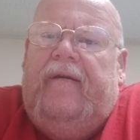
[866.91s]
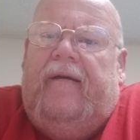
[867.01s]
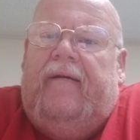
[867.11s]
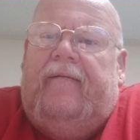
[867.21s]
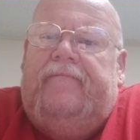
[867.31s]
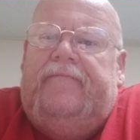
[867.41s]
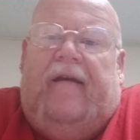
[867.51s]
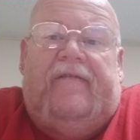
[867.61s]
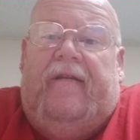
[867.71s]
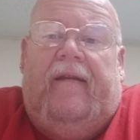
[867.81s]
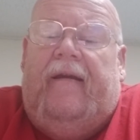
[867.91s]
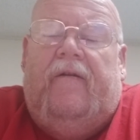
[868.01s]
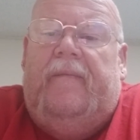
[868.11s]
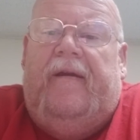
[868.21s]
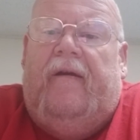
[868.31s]
I still ain't
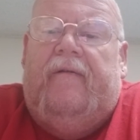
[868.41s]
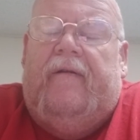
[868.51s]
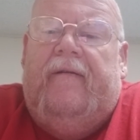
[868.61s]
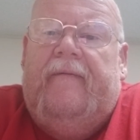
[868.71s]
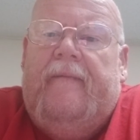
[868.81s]
going to be hungry.